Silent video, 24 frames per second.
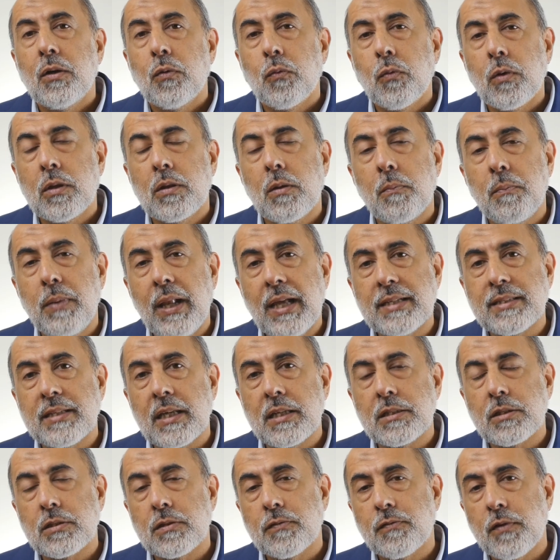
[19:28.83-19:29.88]
with the
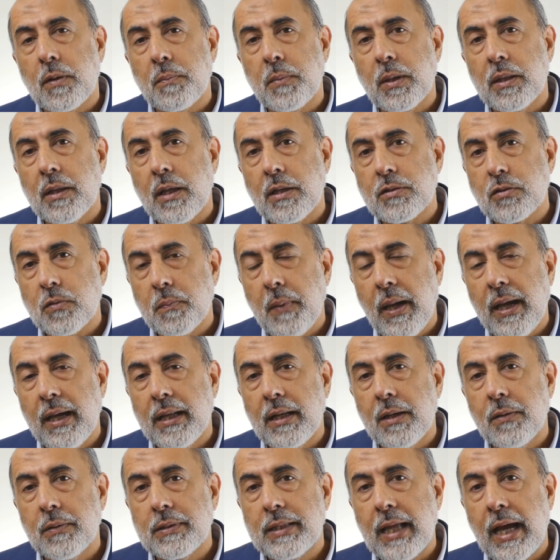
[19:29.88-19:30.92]
blessings from Allah
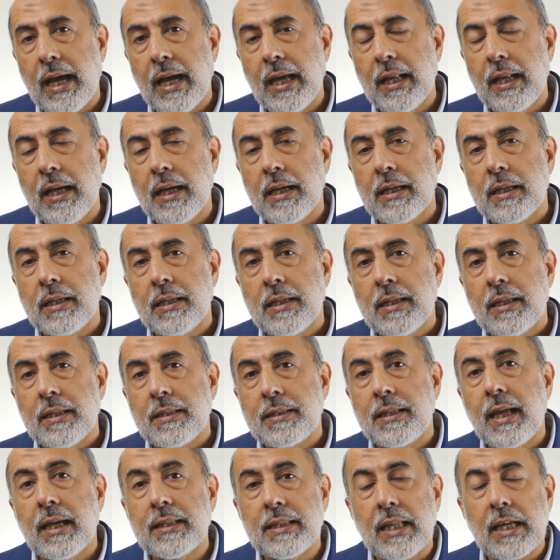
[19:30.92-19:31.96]
subhanahu wa ta'ala,
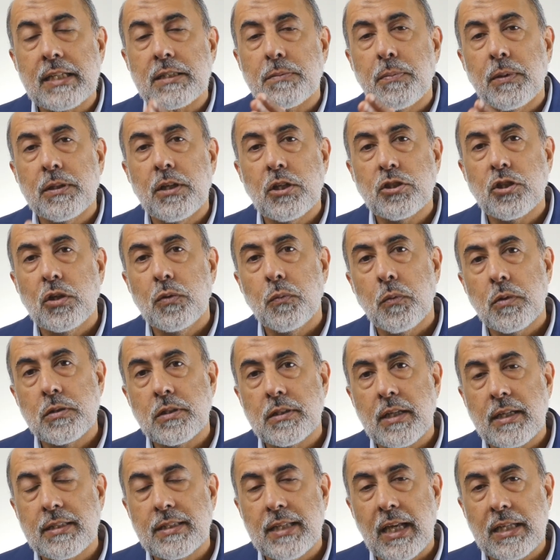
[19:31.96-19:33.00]
that expedition was
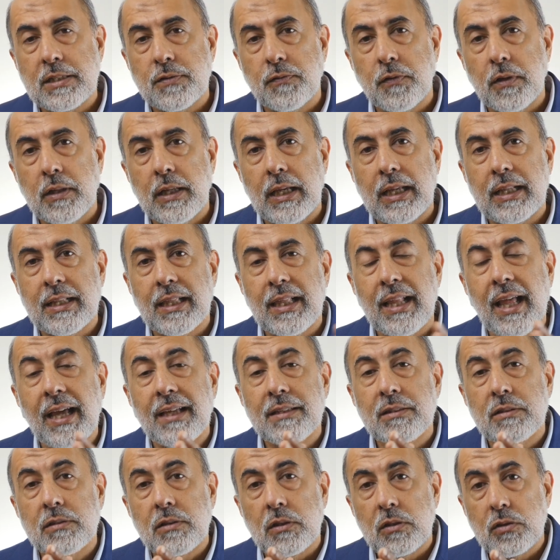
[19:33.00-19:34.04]
successful. It
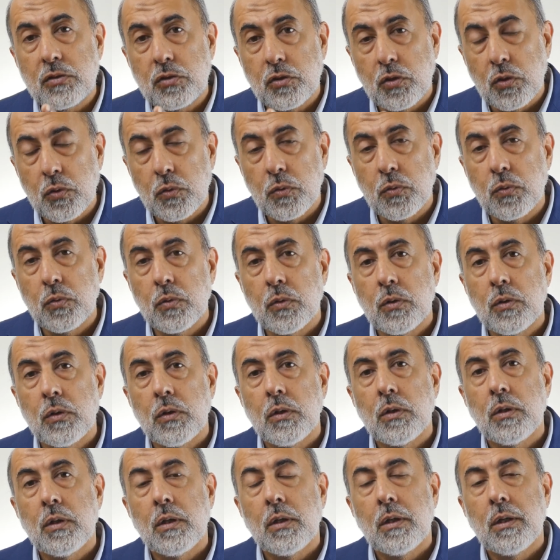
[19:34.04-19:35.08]
led to
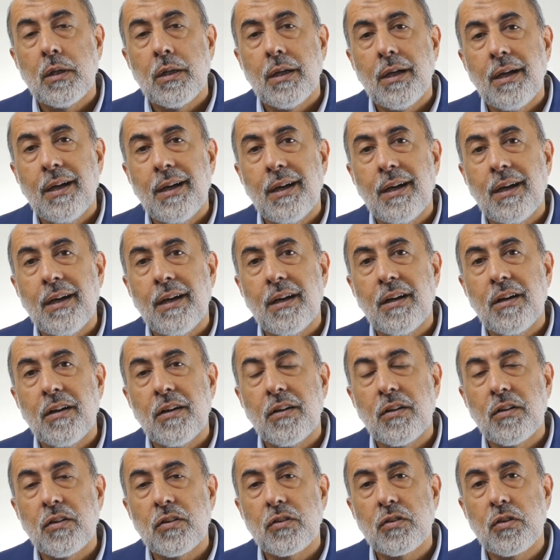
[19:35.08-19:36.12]

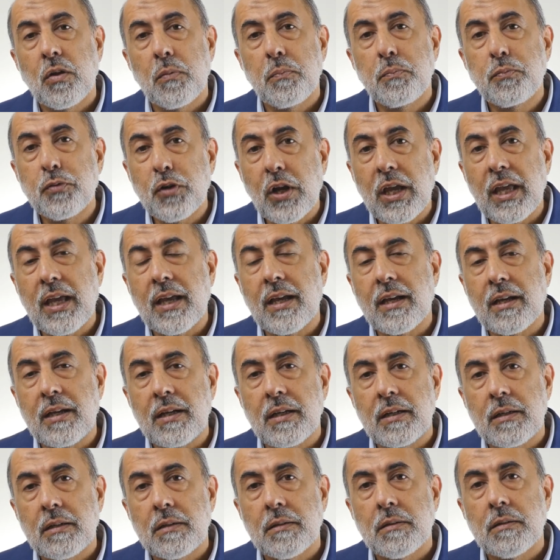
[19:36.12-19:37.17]
the break.
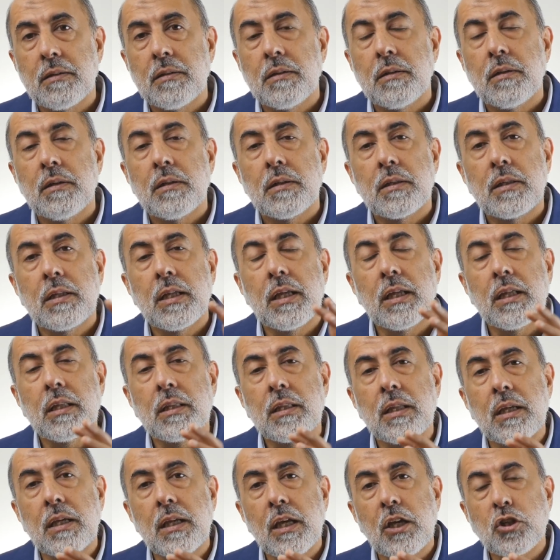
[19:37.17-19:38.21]

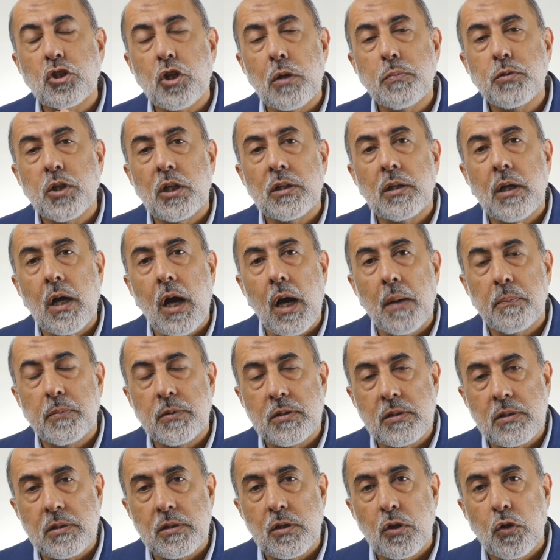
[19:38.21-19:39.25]
The Egyptian
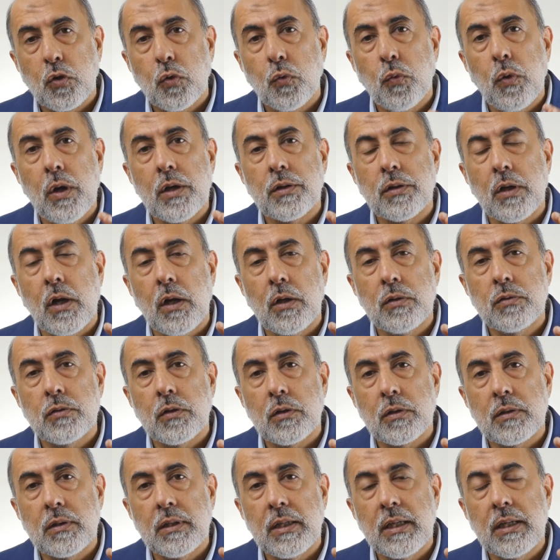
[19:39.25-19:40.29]
Copts, who were
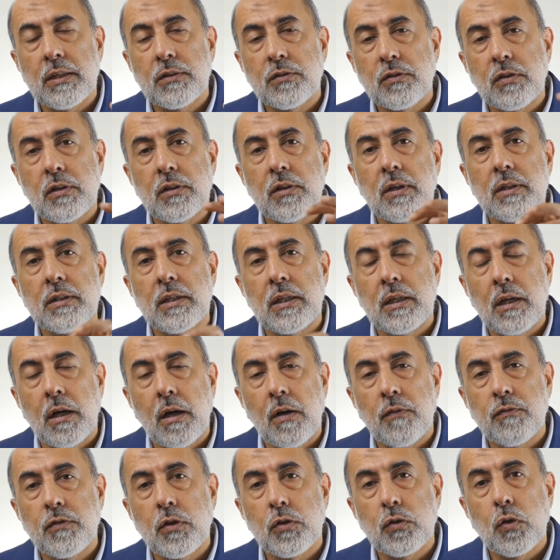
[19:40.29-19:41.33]
under the tyranny
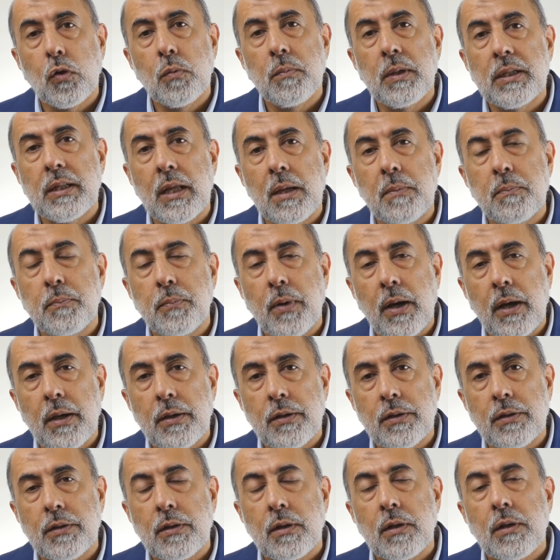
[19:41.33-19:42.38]
of the Roman
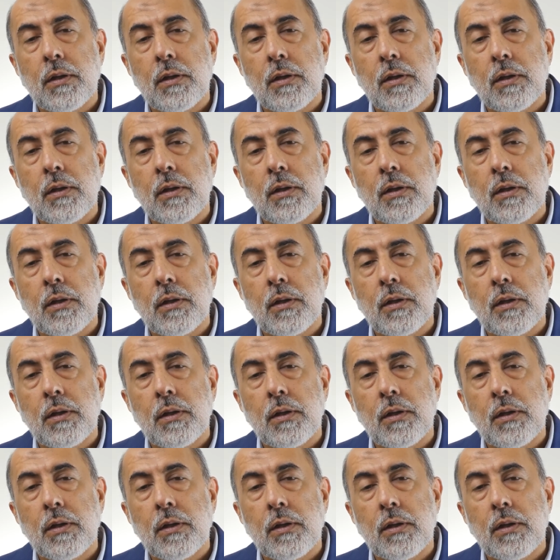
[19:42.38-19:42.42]
Empire,